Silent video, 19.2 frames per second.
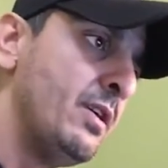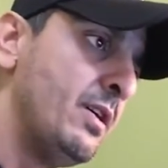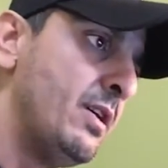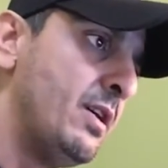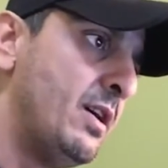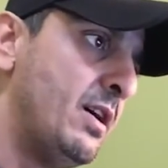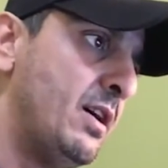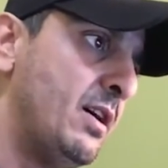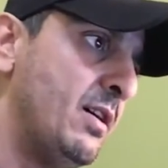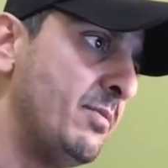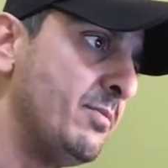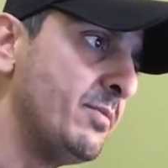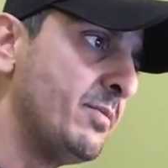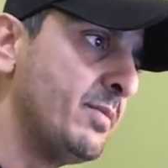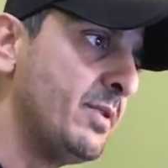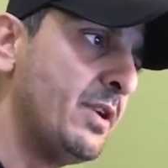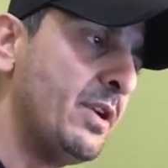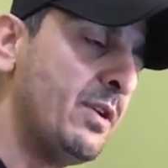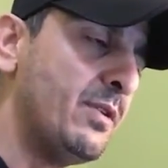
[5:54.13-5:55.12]

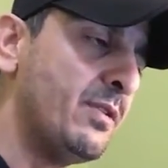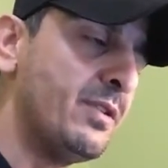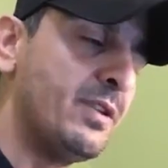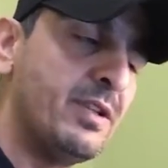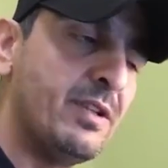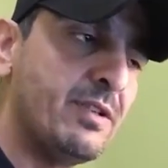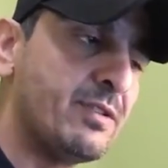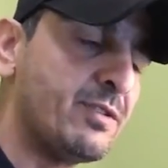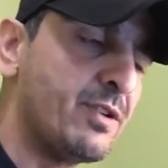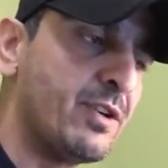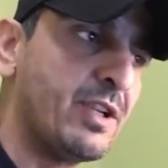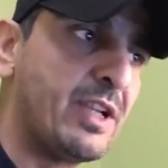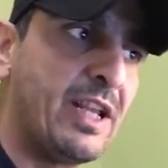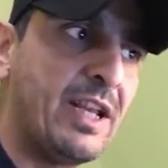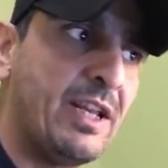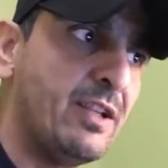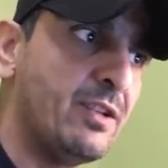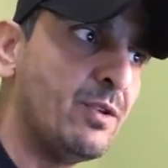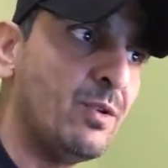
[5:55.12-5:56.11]
And then it started
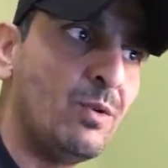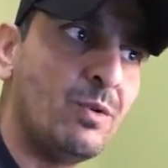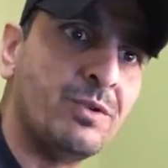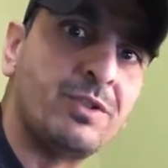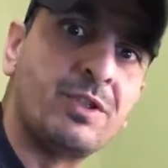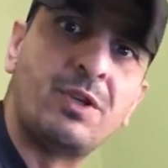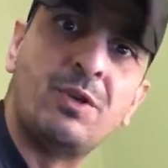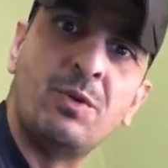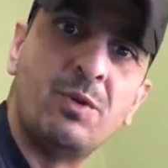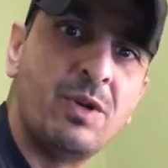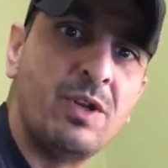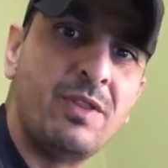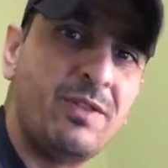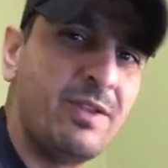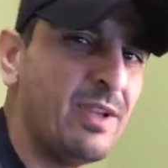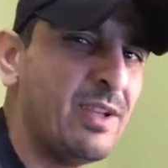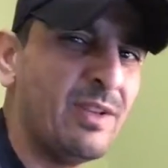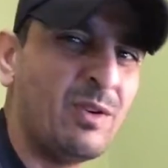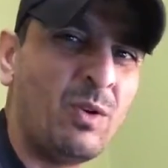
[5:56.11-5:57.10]
getting into the whole security
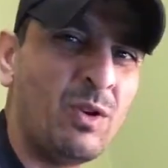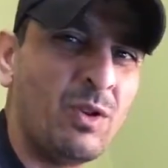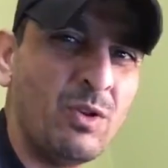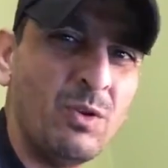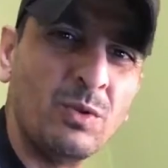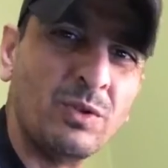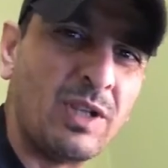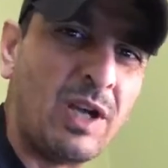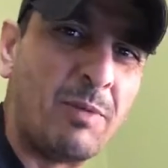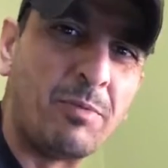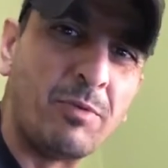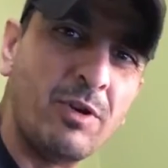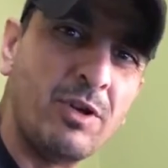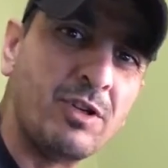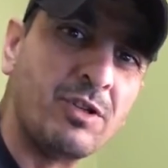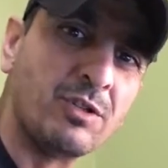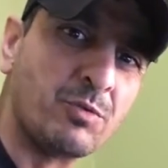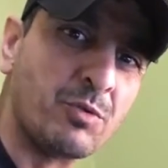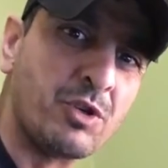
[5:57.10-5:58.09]
thing, and all those
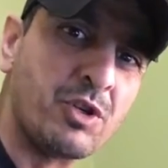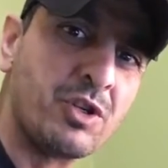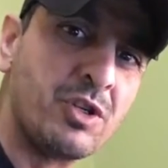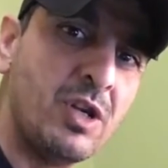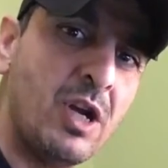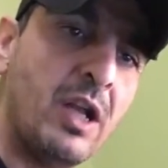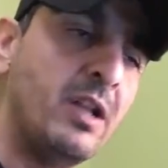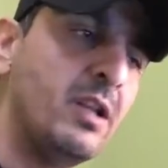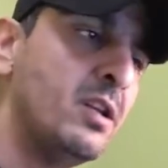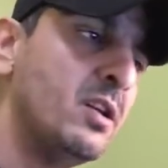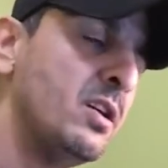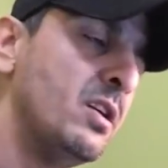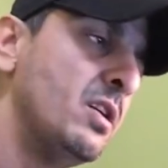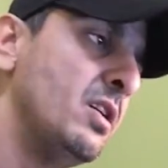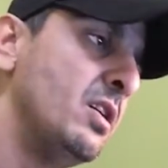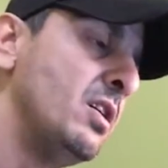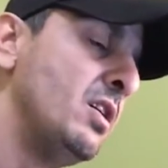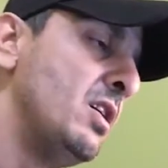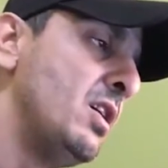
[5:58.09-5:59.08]
operations were shut
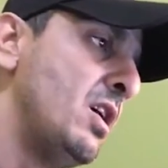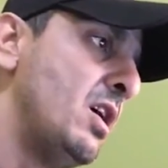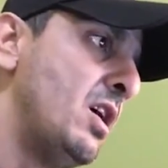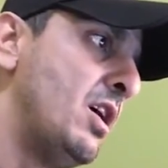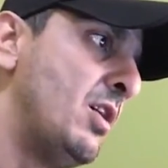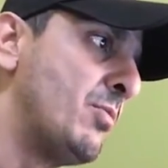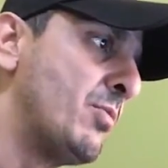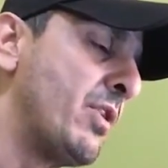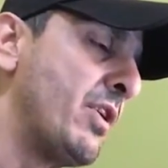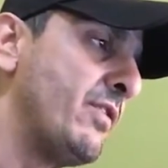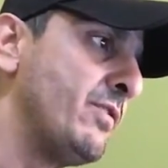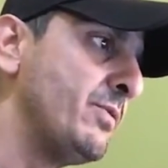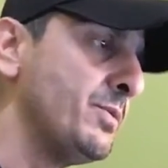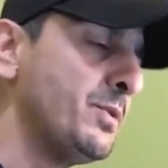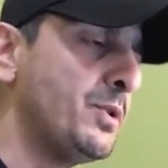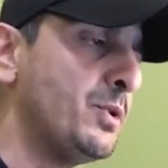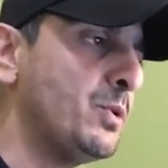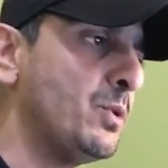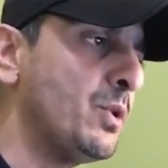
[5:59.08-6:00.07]
right
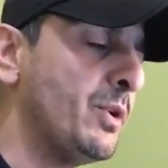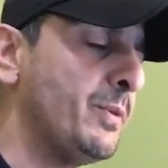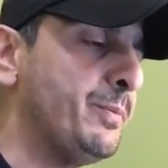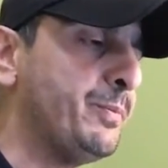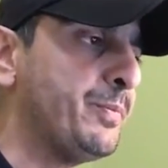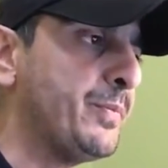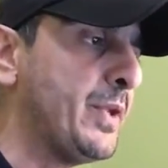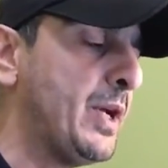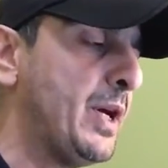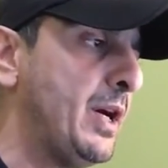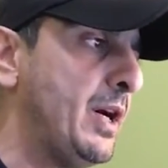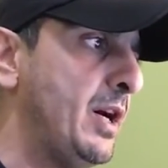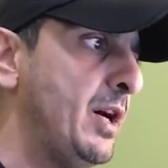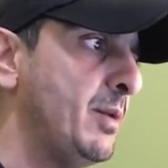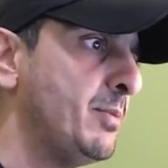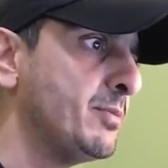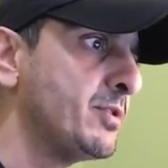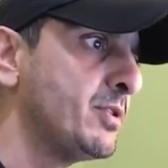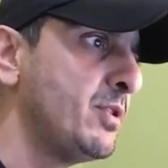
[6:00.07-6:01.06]
from the door.
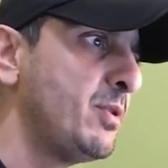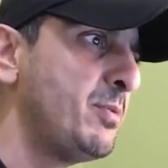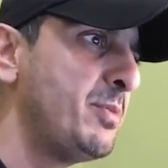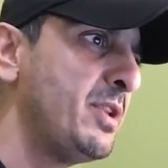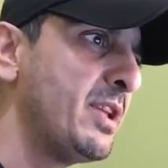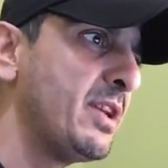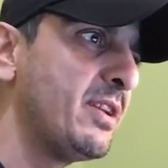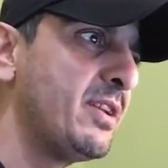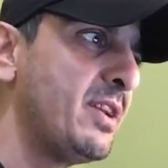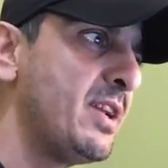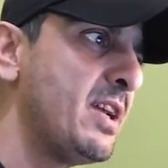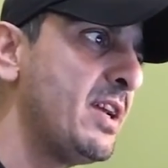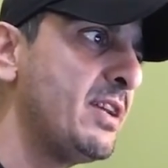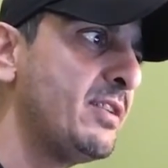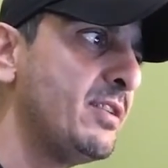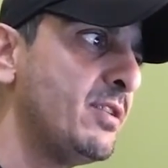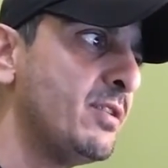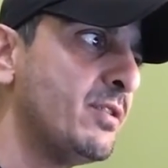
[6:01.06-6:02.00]
So I mean, like, yeah,